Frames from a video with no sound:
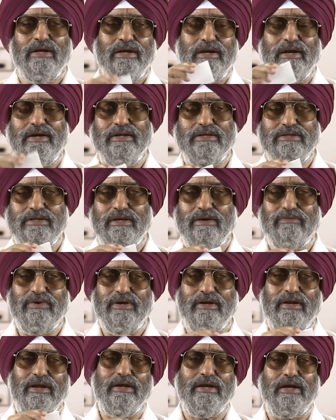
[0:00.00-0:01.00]
Let us say we
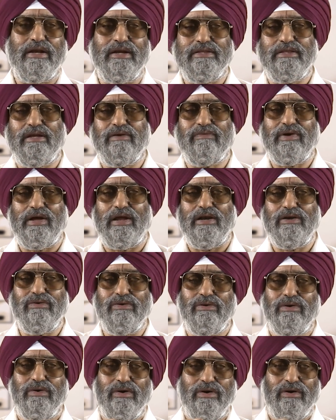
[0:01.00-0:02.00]
take another
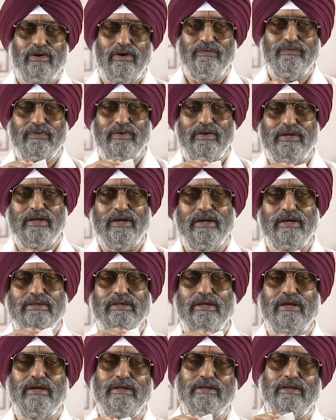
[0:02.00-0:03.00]
value of k
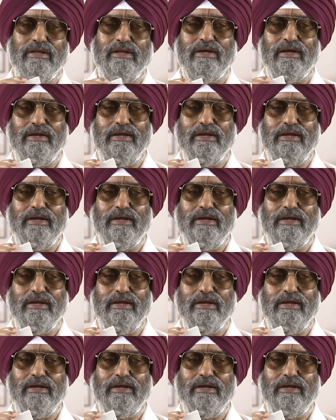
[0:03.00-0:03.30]
say uh,